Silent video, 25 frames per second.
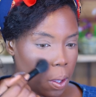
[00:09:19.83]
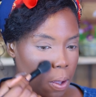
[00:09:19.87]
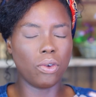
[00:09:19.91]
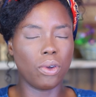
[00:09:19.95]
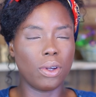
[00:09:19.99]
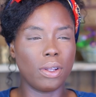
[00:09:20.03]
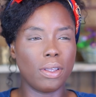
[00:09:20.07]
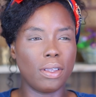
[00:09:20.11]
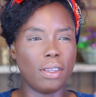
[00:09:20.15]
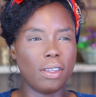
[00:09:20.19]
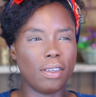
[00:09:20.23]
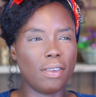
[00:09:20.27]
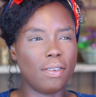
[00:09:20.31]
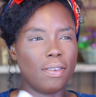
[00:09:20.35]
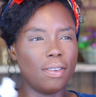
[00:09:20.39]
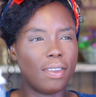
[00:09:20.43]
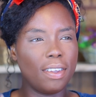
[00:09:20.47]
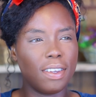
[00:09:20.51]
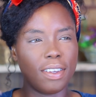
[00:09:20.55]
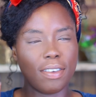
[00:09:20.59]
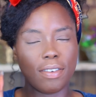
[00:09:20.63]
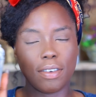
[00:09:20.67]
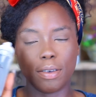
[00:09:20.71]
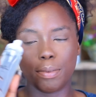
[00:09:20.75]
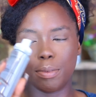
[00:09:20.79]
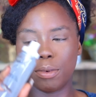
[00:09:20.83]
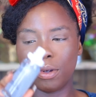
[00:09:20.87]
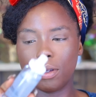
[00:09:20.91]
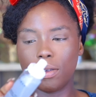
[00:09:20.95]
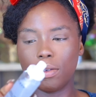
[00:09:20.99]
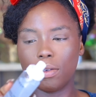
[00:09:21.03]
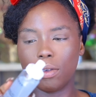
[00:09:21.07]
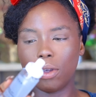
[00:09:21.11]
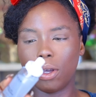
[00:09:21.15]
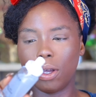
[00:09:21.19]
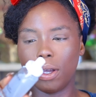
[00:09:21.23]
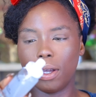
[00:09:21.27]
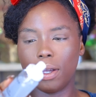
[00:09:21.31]
So at this stage, I'm
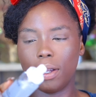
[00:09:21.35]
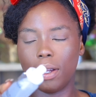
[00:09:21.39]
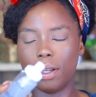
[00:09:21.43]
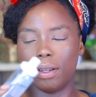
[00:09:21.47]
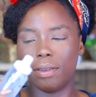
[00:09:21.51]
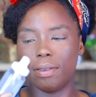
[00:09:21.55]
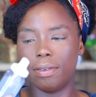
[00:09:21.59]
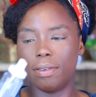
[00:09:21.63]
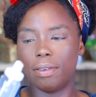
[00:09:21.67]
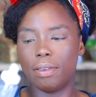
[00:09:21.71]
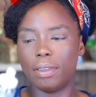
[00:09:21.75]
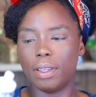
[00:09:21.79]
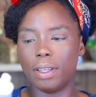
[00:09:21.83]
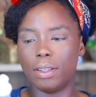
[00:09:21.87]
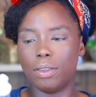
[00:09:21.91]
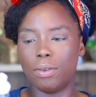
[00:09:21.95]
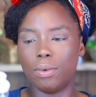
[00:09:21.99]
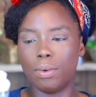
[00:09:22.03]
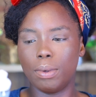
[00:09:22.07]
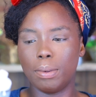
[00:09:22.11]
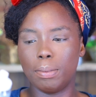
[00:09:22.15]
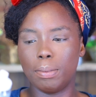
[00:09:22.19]
going to go ahead and set